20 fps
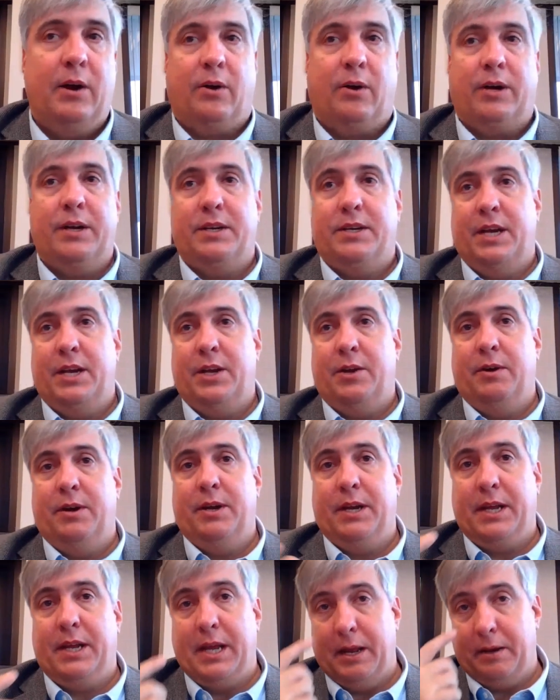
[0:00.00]
are
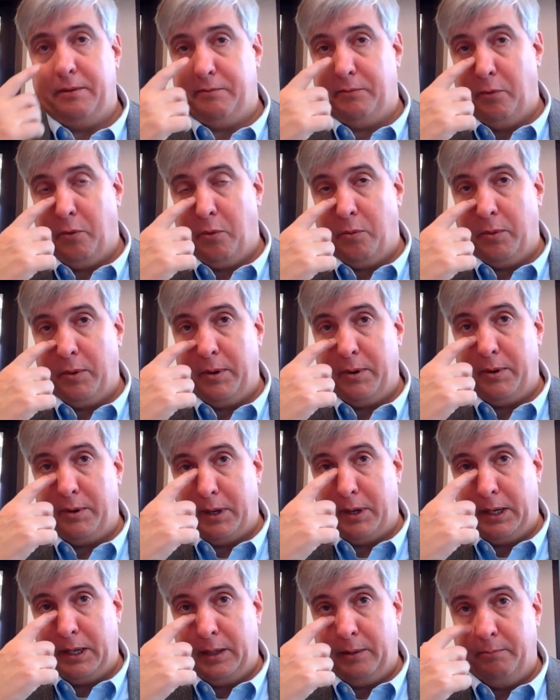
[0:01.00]
continuing to get forward
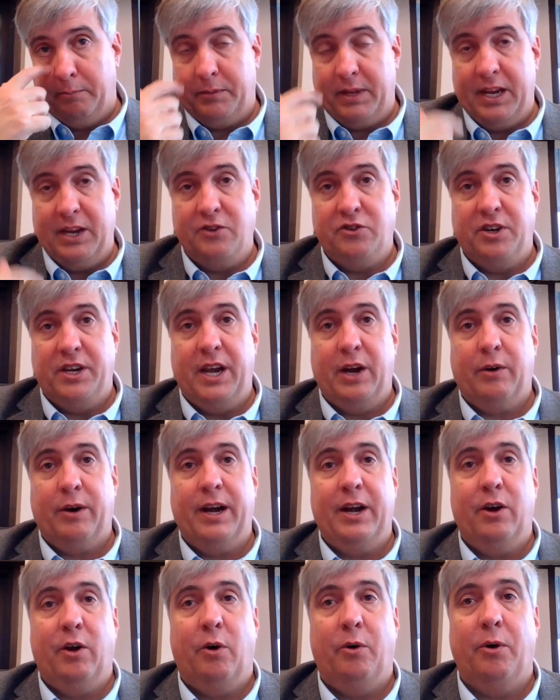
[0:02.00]
the
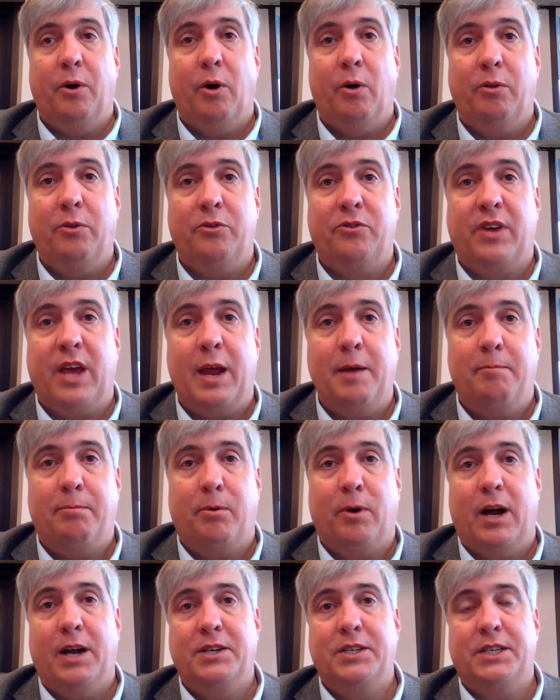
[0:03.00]
engineering on all the SCAPE
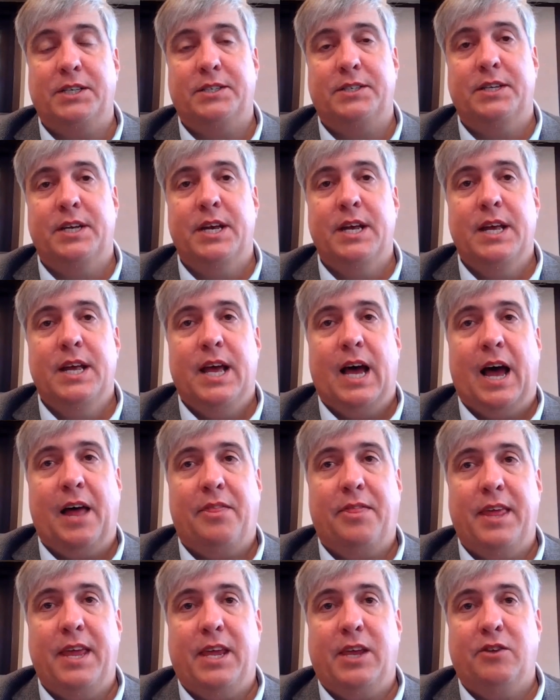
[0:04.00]
projects. I
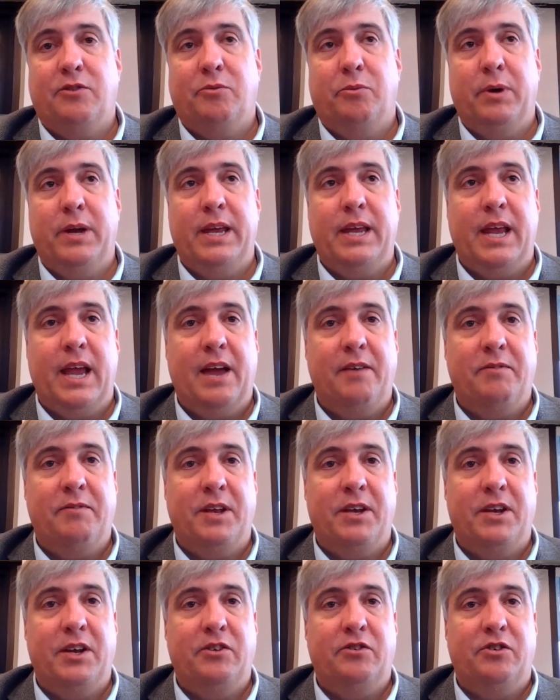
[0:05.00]
think as we have
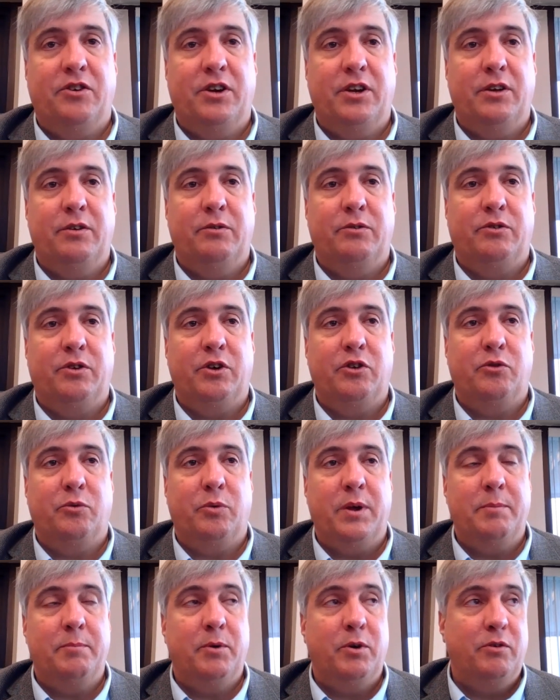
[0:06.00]
the initiatives, as
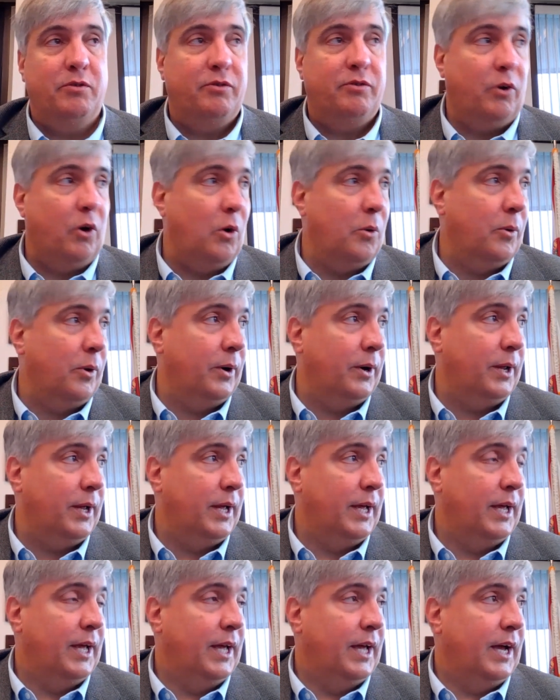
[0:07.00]
we move forward
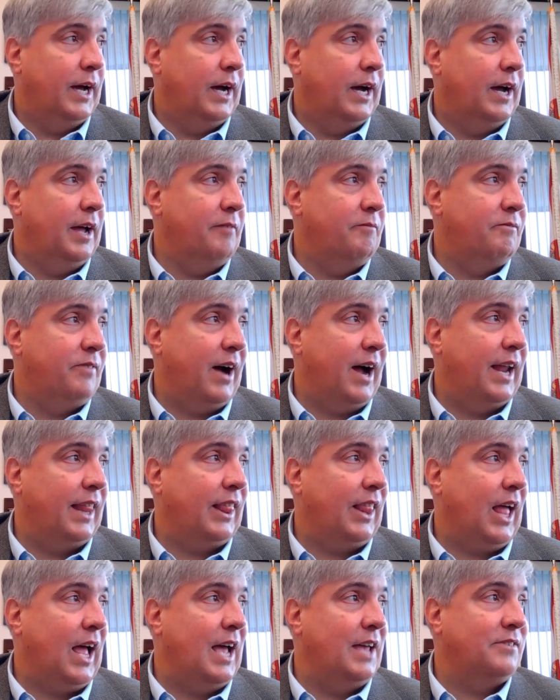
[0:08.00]
and
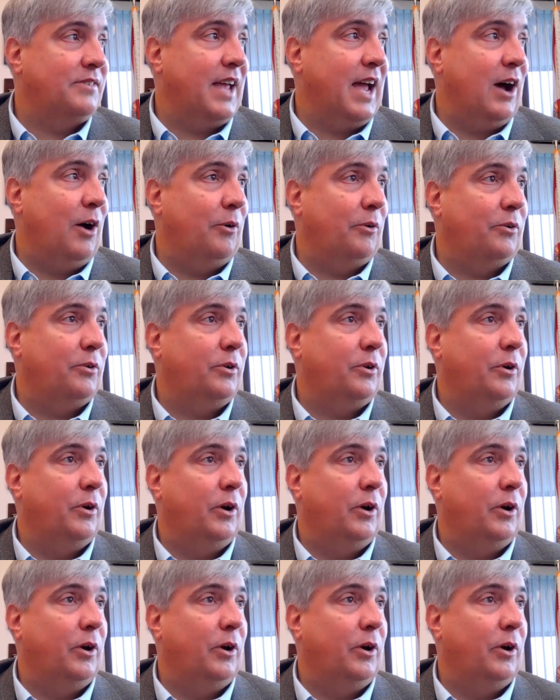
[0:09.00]
finalize out,